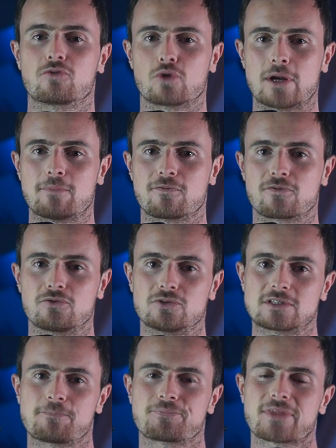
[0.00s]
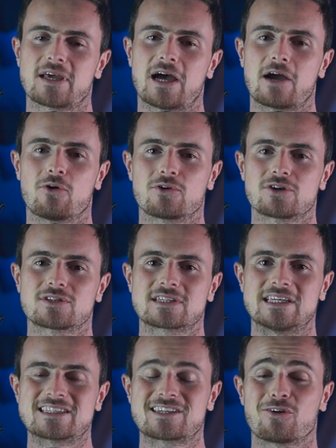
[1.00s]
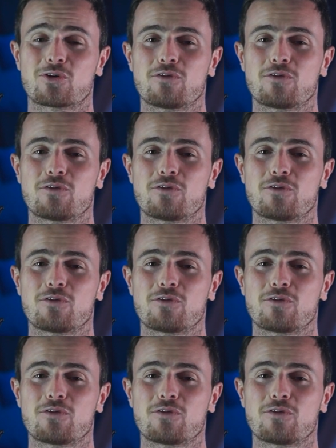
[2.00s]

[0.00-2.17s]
grapefruit. I ordered in total